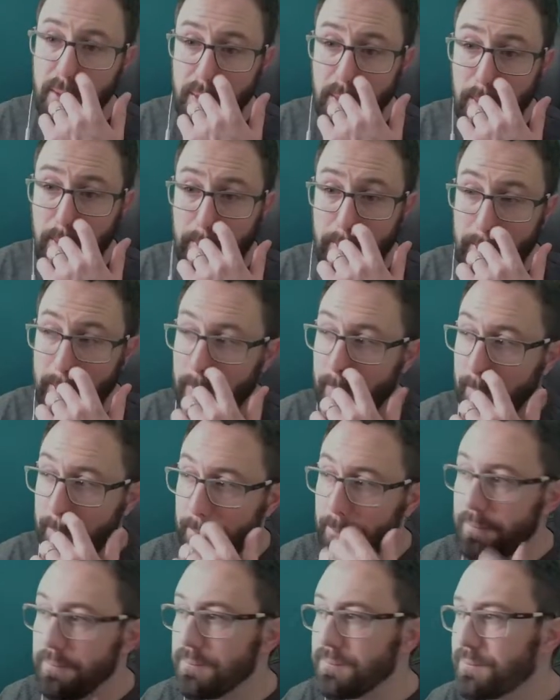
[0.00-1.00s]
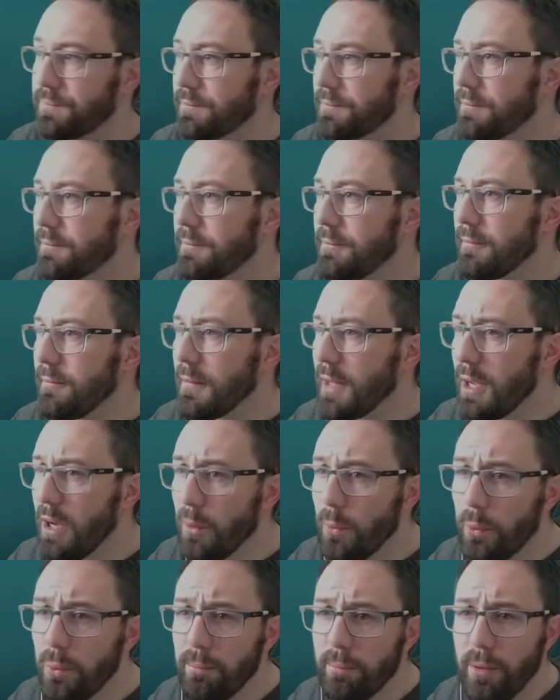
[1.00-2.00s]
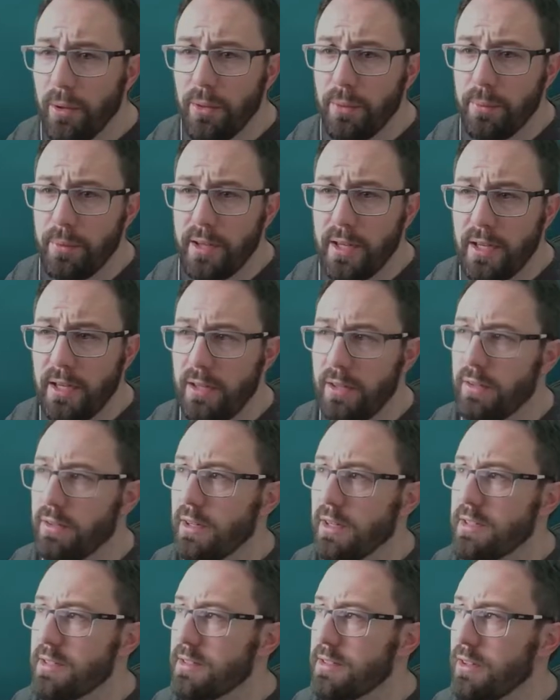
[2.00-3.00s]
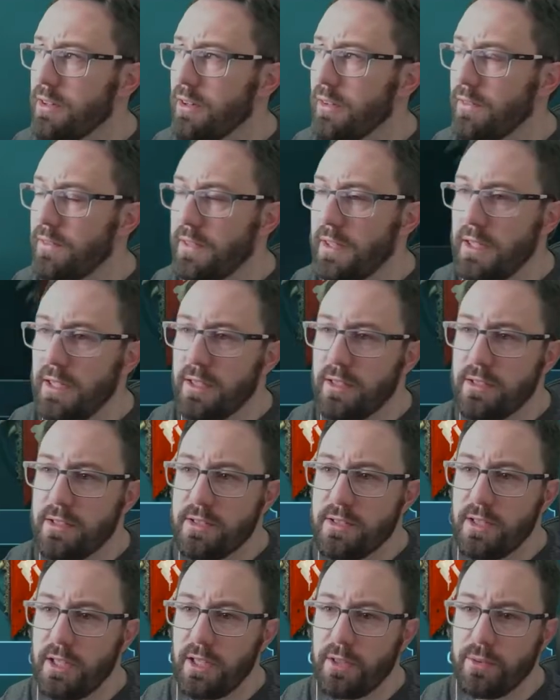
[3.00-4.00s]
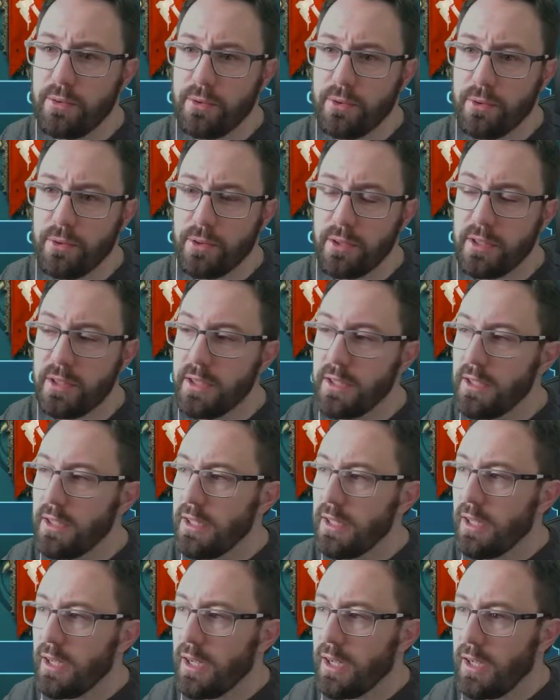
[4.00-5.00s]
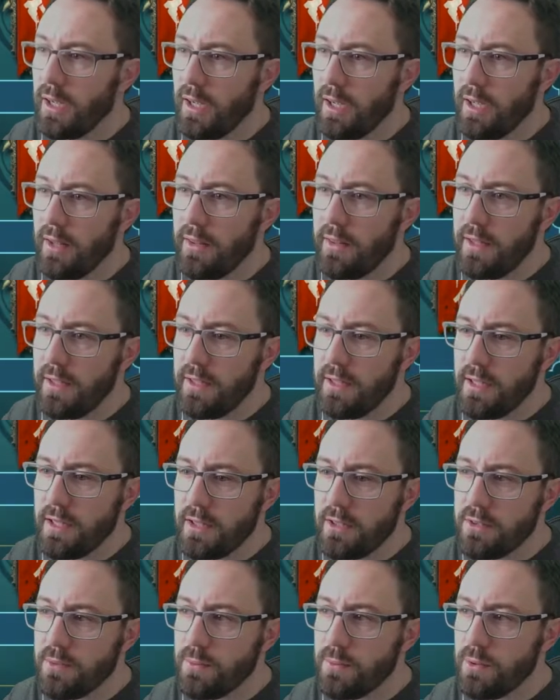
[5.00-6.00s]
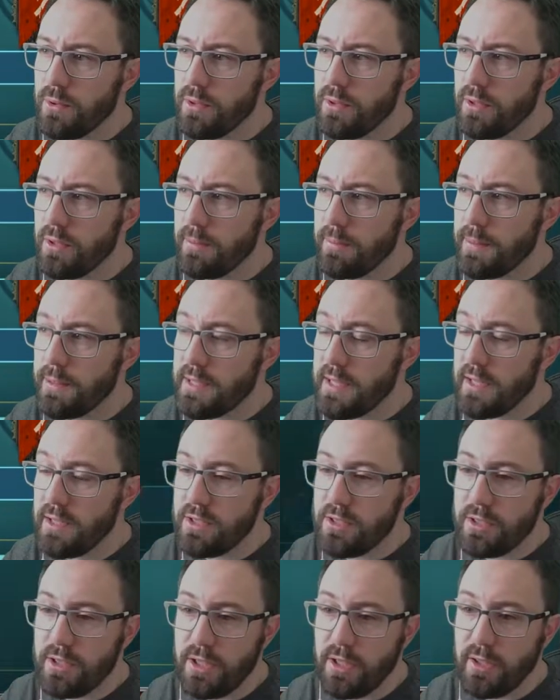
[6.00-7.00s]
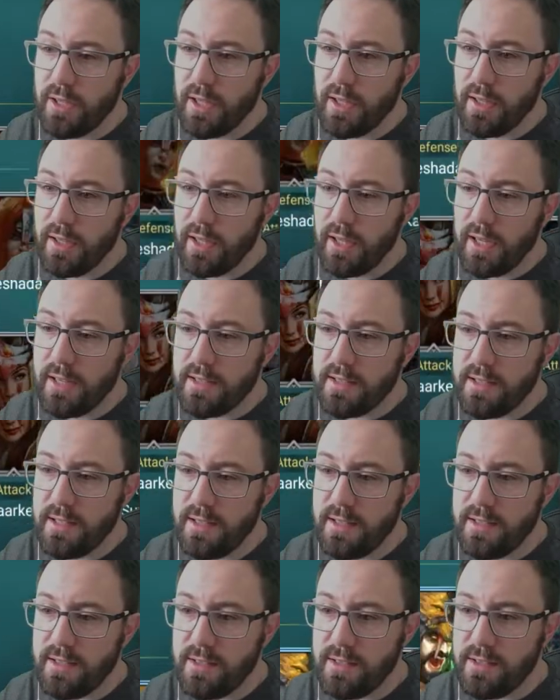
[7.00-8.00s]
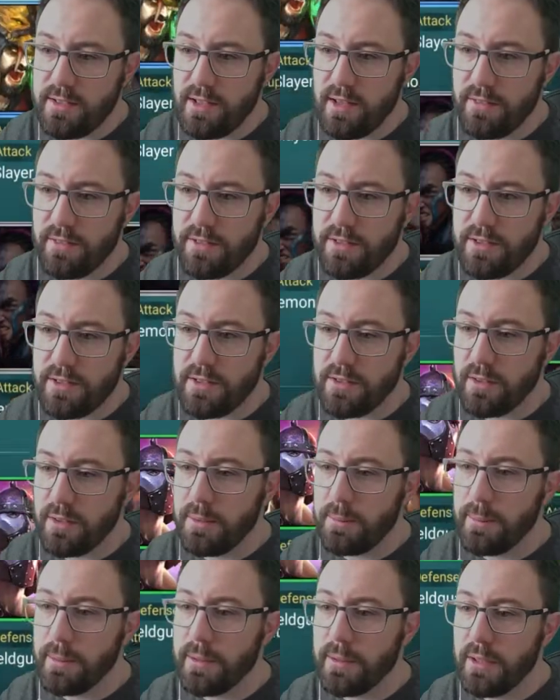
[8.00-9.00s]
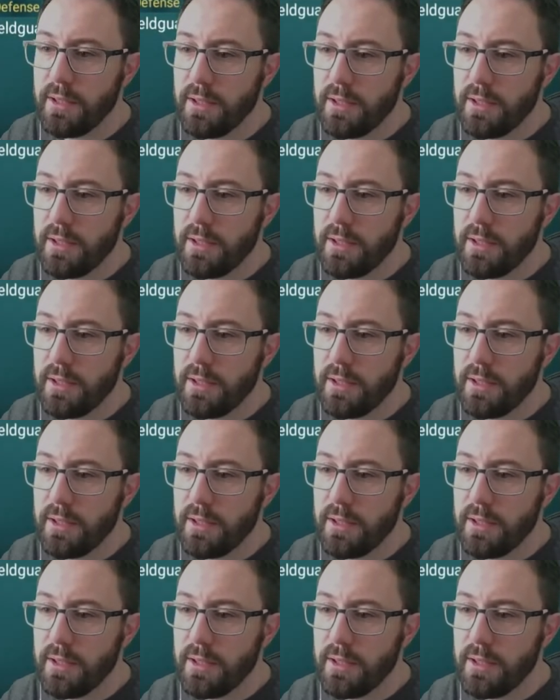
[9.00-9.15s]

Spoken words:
I wouldn't bother with any of the rest of the Sacred Order. The next one potentially you can get is Zepher Sniper.